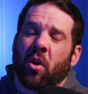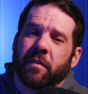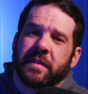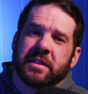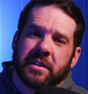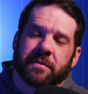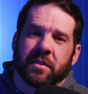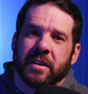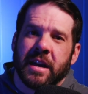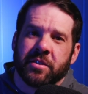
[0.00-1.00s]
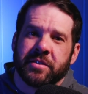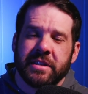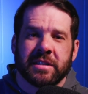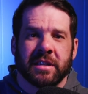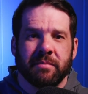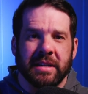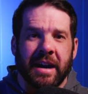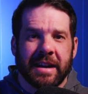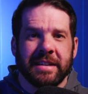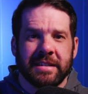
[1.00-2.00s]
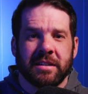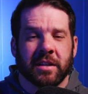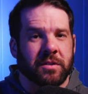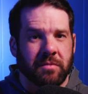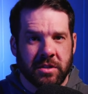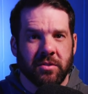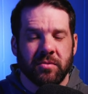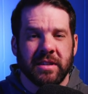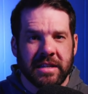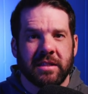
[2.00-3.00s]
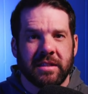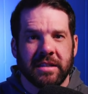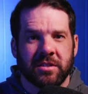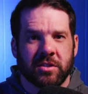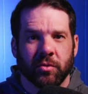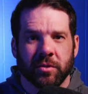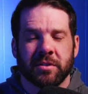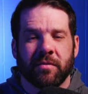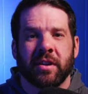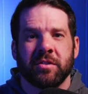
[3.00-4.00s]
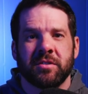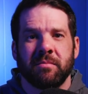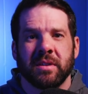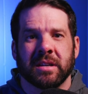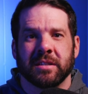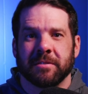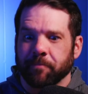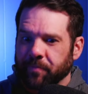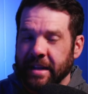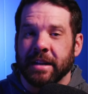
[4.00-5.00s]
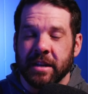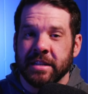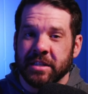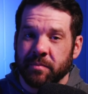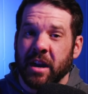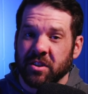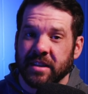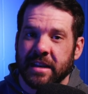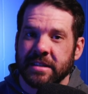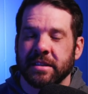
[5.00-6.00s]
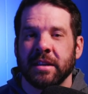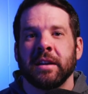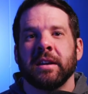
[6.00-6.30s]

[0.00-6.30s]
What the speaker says: All these different energies can be heightened because we do need these stewards of energy because it inspires us.